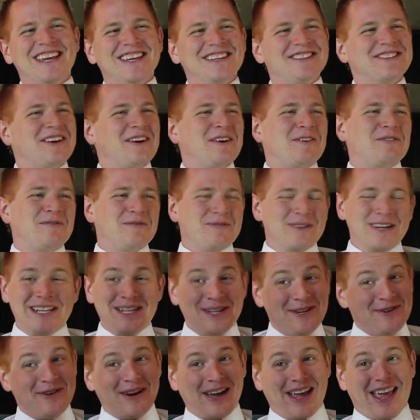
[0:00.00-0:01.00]
So we
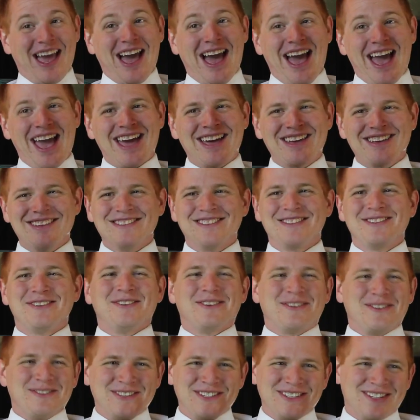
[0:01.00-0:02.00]
knew a guy, and
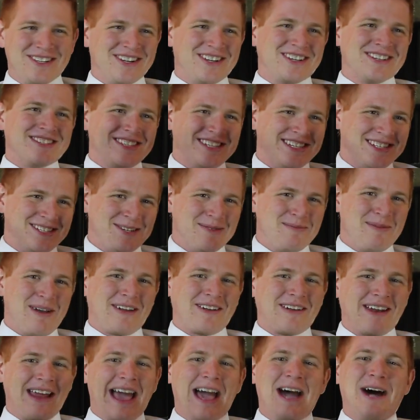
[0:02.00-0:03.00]
so it only took us each
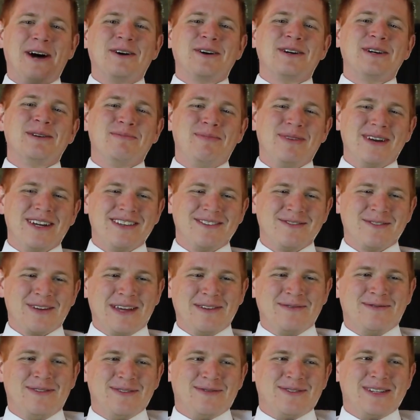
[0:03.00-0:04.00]
about an hour, but we
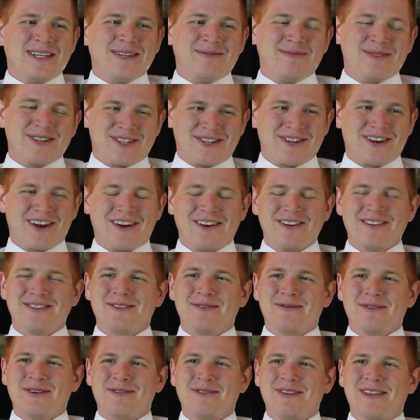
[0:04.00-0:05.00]
had 15 missionaries,
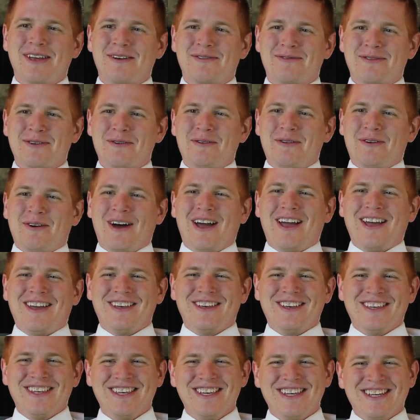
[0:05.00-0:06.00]
so we were there for a
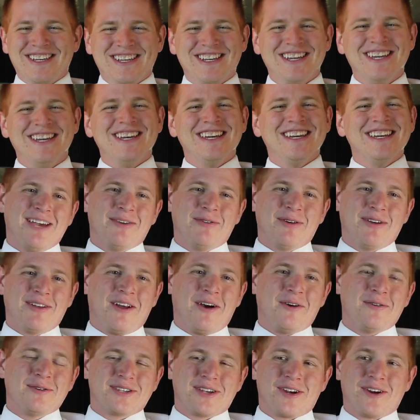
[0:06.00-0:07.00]
while. We'd
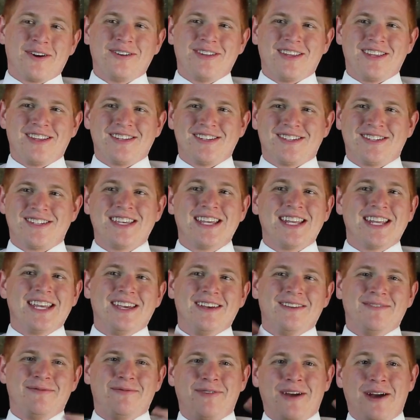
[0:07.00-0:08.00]
always heard that the
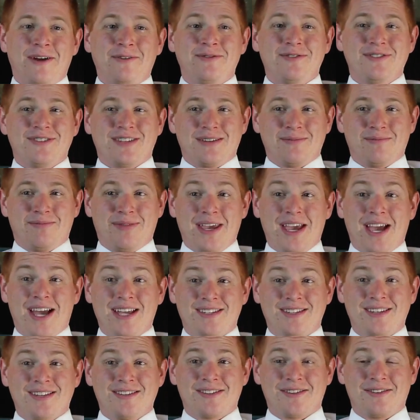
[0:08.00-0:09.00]
city fountains and
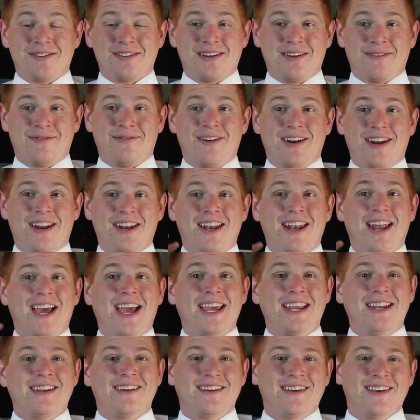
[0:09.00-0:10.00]
piazzas are different at
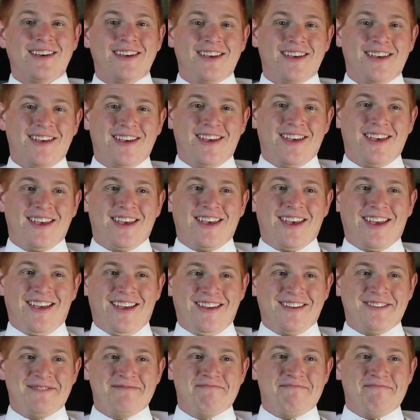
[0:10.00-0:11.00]
night,
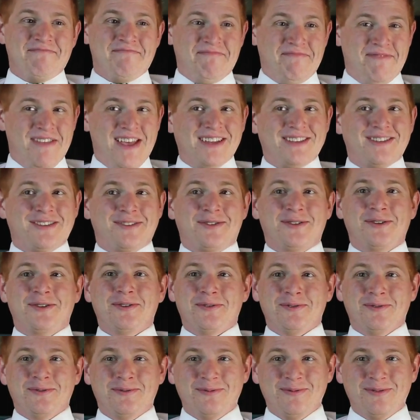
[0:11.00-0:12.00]
and that's
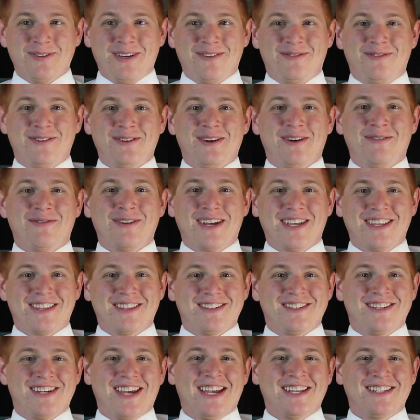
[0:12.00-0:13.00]
true. If you ever get
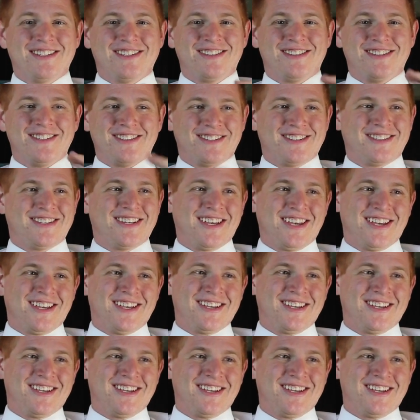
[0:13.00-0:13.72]
the chance, just,